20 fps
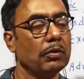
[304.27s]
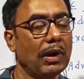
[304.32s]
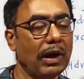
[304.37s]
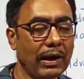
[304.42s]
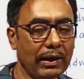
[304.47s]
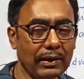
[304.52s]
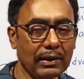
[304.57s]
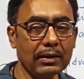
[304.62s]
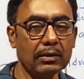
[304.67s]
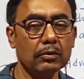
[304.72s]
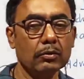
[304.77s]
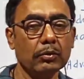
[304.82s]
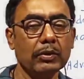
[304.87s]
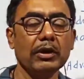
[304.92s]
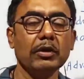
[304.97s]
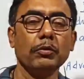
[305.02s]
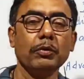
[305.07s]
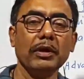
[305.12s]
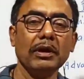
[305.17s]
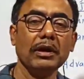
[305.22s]
why
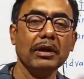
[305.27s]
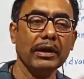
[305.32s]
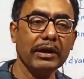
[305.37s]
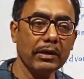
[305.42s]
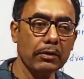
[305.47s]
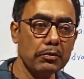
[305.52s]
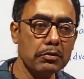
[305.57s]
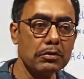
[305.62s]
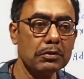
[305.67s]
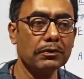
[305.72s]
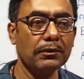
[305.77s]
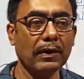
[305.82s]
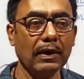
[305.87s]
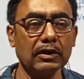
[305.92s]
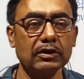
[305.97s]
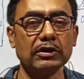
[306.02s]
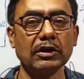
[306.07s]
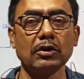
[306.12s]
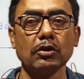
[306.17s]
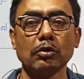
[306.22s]
we will use
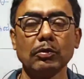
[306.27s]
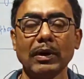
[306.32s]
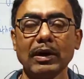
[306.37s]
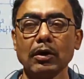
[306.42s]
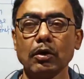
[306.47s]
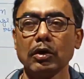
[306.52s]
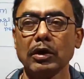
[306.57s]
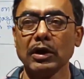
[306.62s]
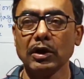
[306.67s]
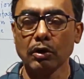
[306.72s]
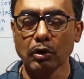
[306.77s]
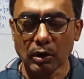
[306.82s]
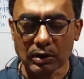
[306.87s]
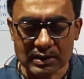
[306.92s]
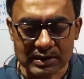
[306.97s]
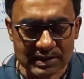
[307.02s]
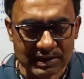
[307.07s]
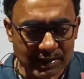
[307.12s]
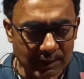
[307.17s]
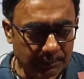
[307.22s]
function overloading
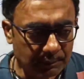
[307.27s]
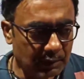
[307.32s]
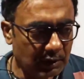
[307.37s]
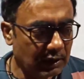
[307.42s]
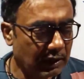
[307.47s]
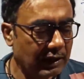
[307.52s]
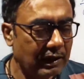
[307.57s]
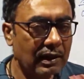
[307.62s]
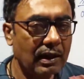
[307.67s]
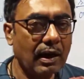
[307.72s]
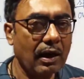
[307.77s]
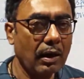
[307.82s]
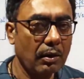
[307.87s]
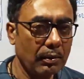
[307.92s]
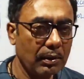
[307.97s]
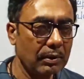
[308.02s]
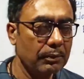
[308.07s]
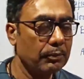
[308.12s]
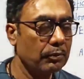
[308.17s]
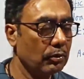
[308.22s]
concept in
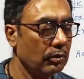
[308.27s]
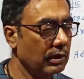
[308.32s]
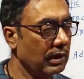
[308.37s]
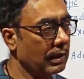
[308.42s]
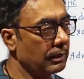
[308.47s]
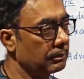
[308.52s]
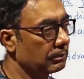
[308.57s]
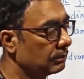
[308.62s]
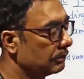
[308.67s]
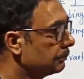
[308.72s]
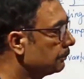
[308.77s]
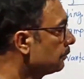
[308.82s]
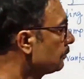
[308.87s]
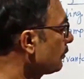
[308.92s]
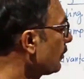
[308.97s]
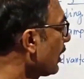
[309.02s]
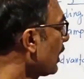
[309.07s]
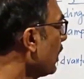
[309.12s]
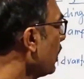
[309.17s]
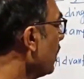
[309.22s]
our program.
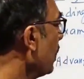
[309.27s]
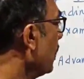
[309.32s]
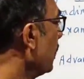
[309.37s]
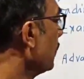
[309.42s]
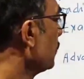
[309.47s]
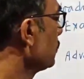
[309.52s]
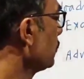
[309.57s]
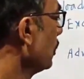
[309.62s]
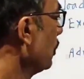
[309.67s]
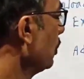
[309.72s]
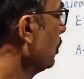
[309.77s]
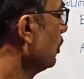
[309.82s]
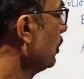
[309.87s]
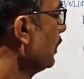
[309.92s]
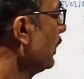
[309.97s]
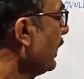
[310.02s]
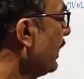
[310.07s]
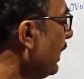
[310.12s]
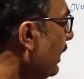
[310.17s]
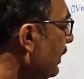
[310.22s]

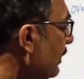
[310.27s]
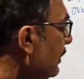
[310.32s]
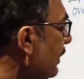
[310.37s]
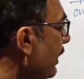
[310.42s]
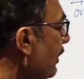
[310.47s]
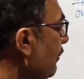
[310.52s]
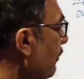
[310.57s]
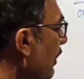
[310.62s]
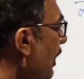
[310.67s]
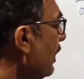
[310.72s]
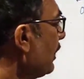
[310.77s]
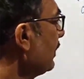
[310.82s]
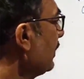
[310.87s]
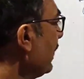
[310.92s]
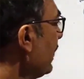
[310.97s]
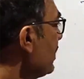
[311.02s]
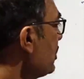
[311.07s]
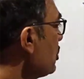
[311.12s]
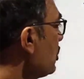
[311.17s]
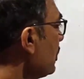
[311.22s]
So regarding the
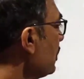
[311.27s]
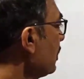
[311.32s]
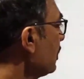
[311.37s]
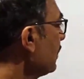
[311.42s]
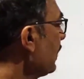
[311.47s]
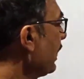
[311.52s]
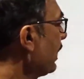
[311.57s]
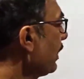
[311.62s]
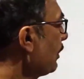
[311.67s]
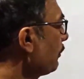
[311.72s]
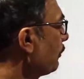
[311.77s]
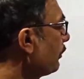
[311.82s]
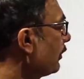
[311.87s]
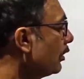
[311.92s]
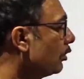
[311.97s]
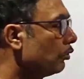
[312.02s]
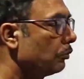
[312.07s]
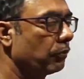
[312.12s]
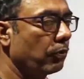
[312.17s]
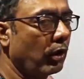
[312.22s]
advantage, there
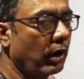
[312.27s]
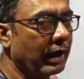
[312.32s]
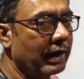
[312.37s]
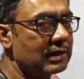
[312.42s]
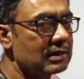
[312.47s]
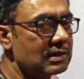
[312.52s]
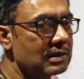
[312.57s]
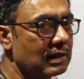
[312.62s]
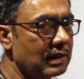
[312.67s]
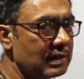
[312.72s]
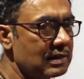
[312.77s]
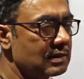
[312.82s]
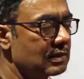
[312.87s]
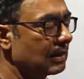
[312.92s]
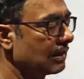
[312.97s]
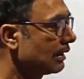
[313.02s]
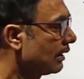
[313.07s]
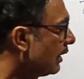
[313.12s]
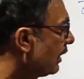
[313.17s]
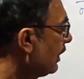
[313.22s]
are few points
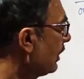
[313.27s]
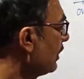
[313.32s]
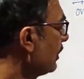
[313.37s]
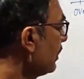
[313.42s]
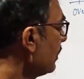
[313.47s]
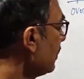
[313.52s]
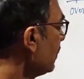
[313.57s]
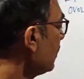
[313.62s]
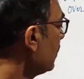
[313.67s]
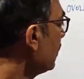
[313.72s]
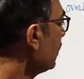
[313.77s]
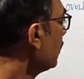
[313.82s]
listed here.